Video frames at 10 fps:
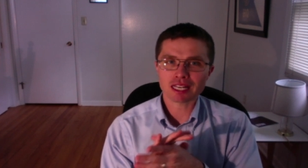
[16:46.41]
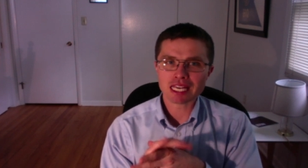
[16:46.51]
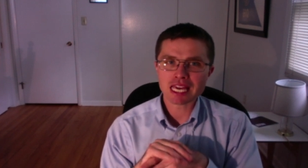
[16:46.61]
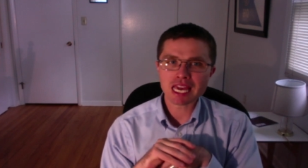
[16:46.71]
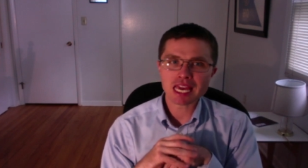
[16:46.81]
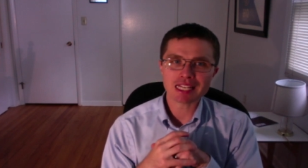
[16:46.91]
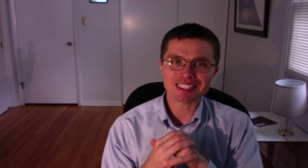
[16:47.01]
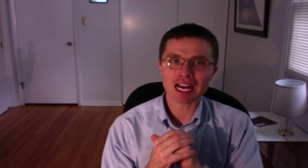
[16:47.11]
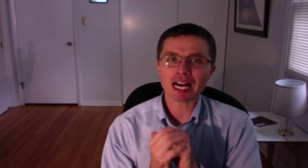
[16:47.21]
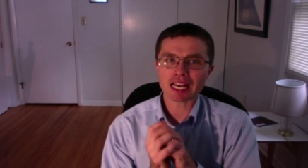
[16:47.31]
He
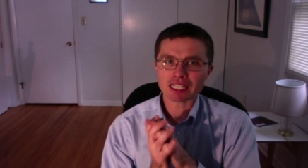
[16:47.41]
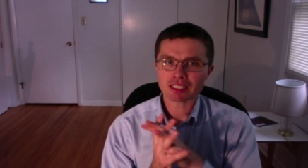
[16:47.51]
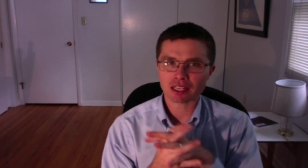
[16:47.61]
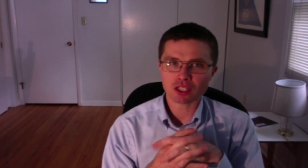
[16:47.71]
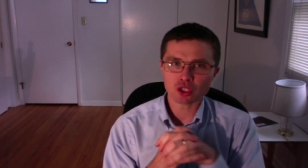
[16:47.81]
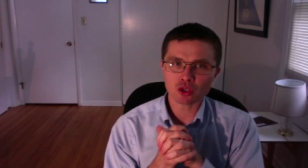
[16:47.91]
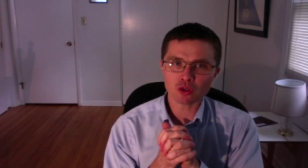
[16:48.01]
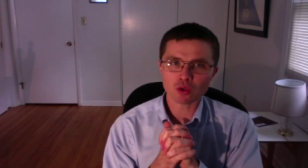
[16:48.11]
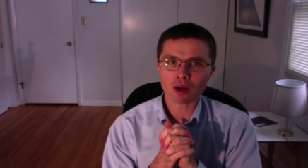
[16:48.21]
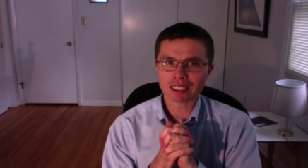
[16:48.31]
dies in
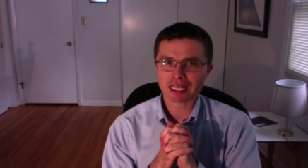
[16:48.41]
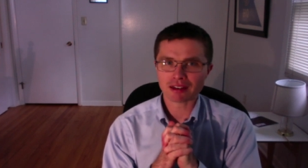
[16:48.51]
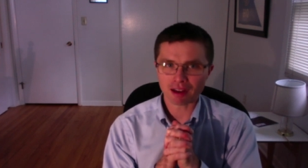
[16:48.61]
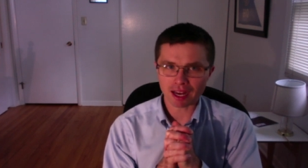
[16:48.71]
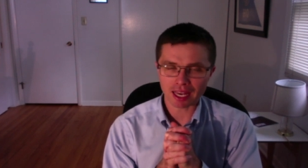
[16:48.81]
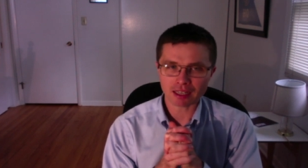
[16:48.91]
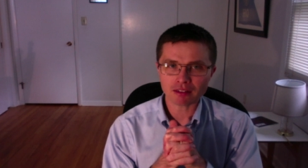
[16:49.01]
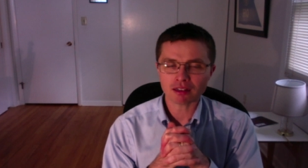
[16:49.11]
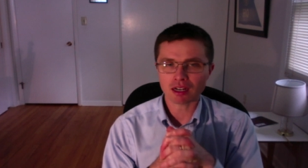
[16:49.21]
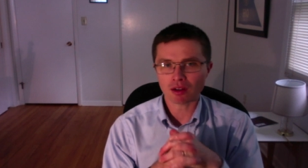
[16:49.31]

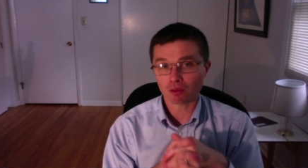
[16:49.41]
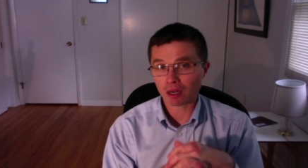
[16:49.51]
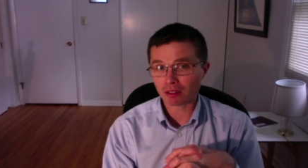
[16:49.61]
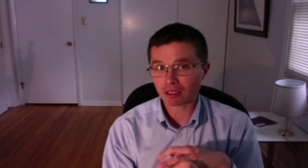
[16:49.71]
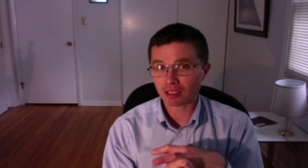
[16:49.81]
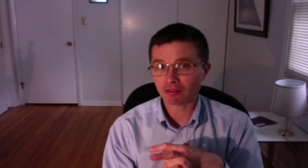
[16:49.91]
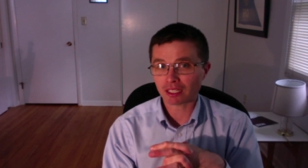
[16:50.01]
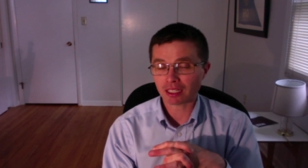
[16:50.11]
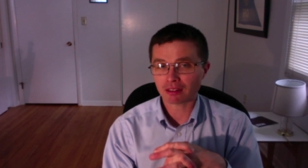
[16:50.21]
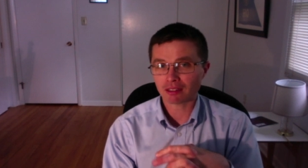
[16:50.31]
229,
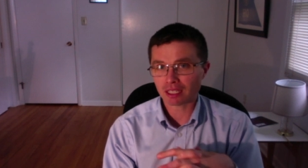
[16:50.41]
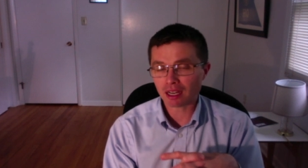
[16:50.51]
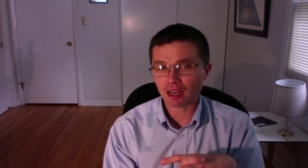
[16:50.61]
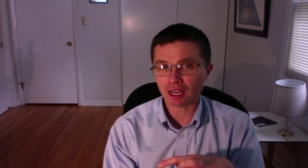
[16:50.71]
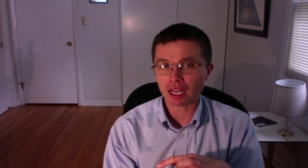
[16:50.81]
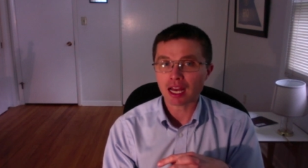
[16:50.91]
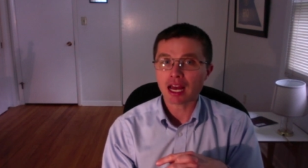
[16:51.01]
relatively young.